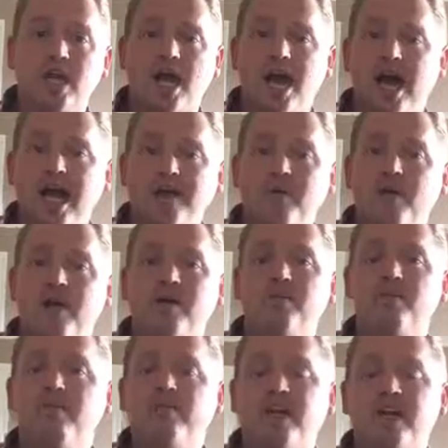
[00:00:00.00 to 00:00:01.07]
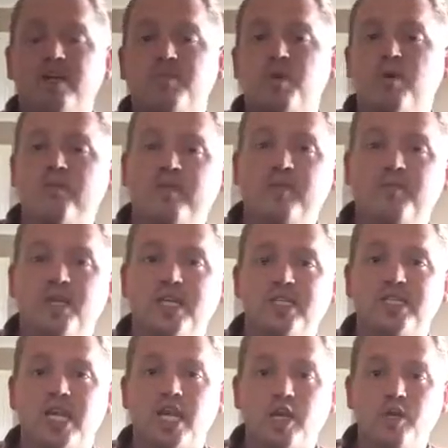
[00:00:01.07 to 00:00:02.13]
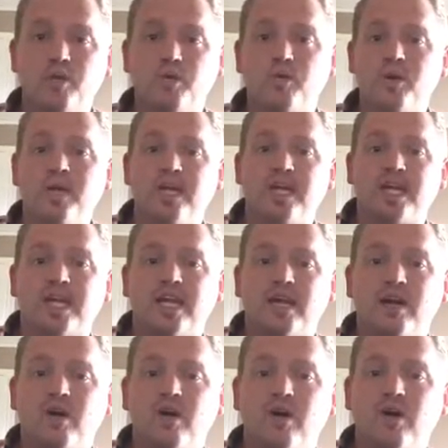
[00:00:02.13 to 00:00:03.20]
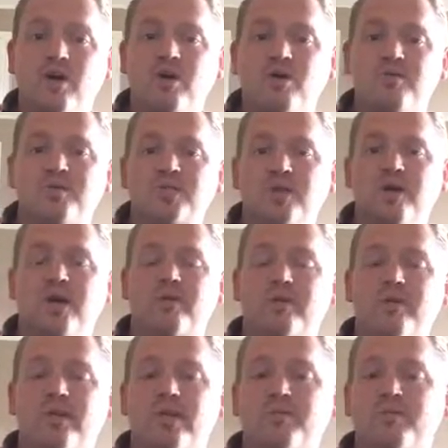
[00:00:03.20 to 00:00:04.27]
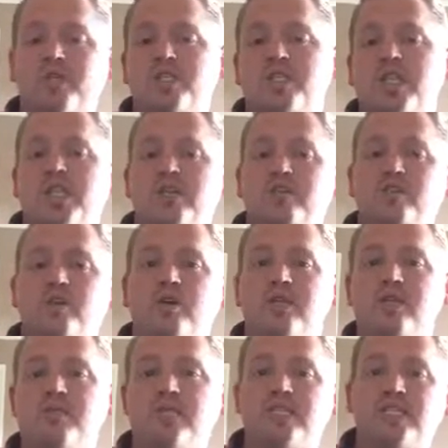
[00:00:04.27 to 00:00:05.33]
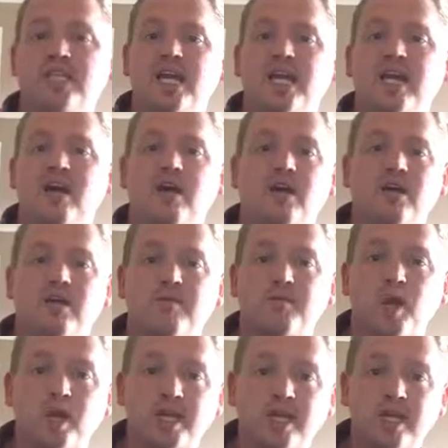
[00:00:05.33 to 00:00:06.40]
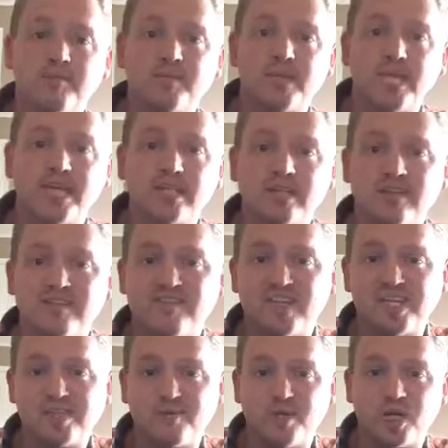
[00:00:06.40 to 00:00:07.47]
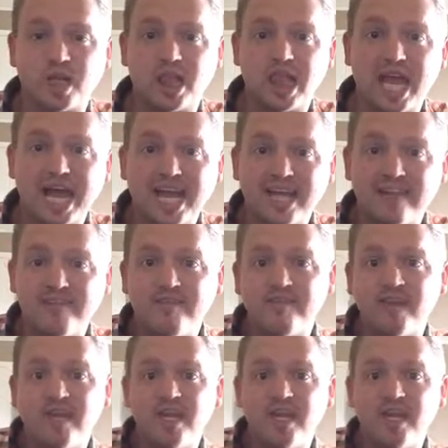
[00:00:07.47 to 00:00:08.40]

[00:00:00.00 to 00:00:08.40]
I will help you find the perfect place that you can call home. So I really appreciate you joining me today on our market update on Facebook Live.